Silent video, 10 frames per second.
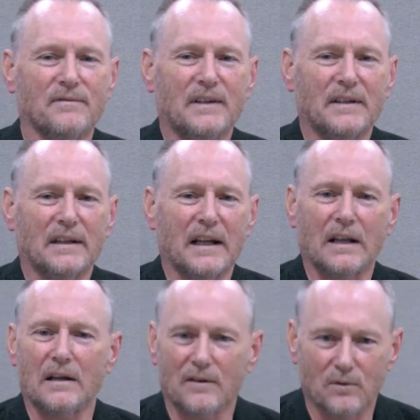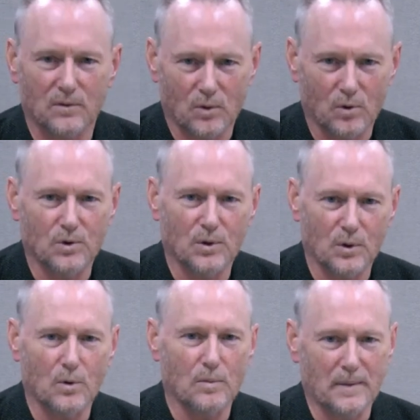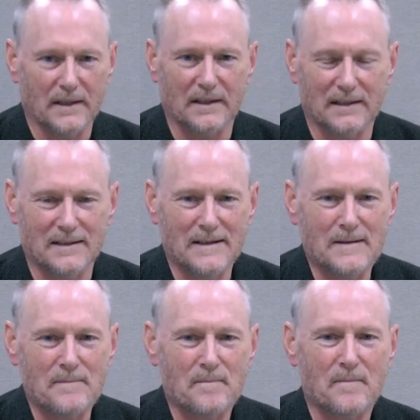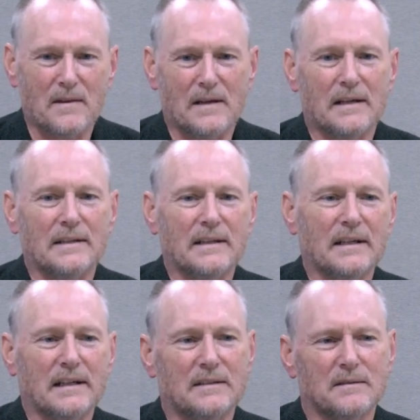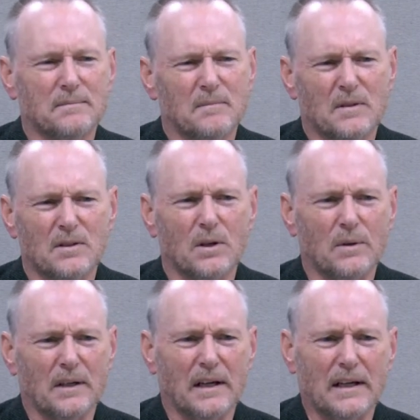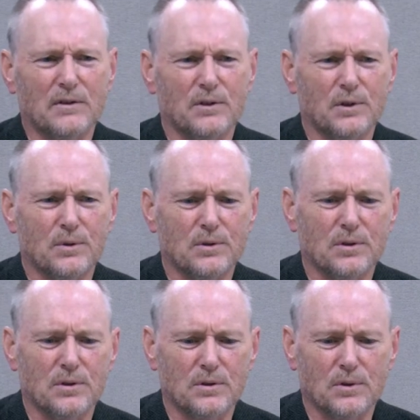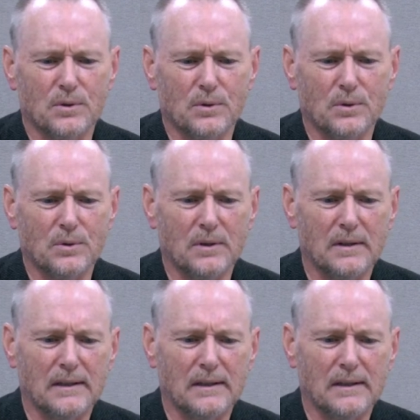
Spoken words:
found that I loved doing oil painting. And then I slowly got introduced to